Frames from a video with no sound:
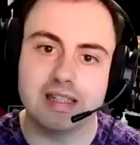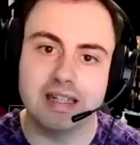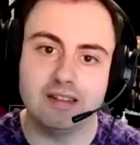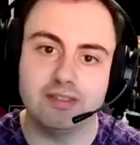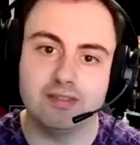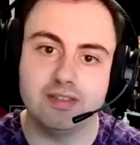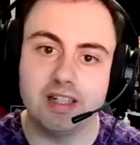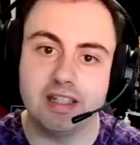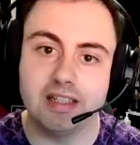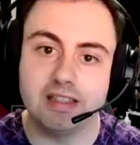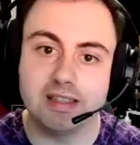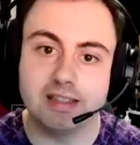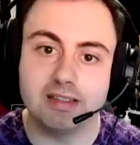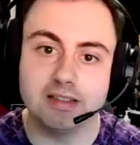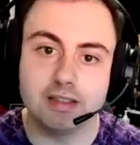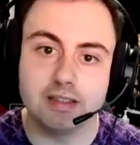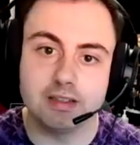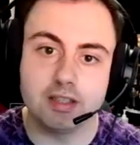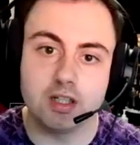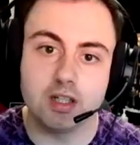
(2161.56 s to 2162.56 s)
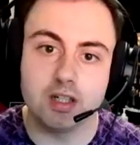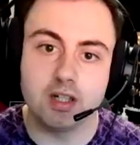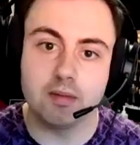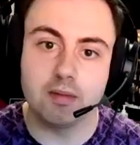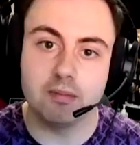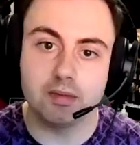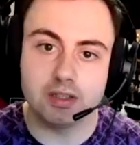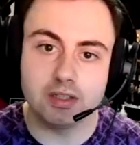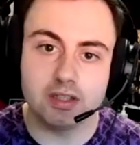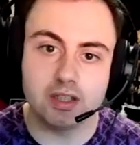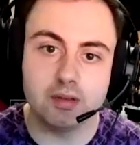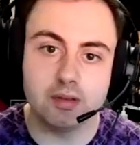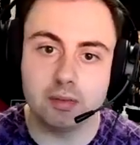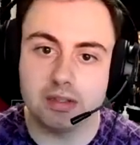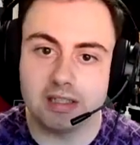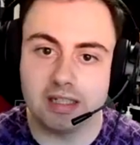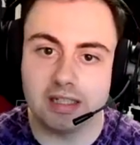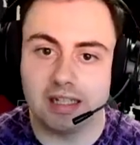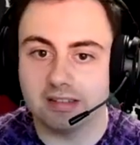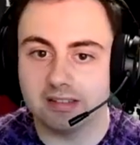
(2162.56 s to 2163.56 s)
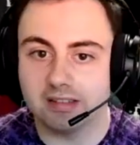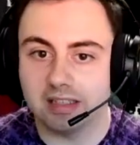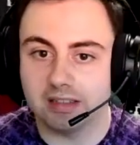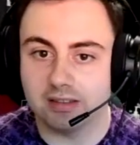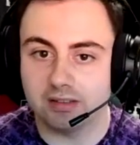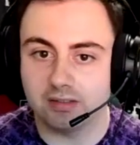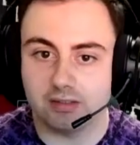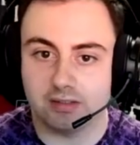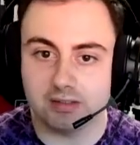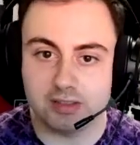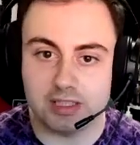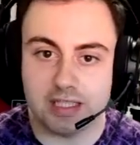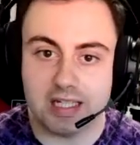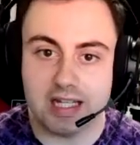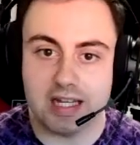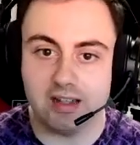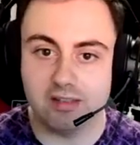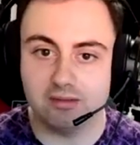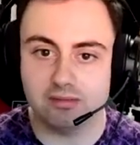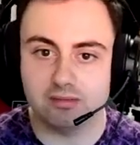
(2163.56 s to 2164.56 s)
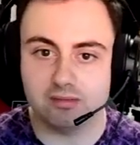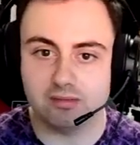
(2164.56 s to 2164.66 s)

Cafe in the End of Time. You know when they had that chat.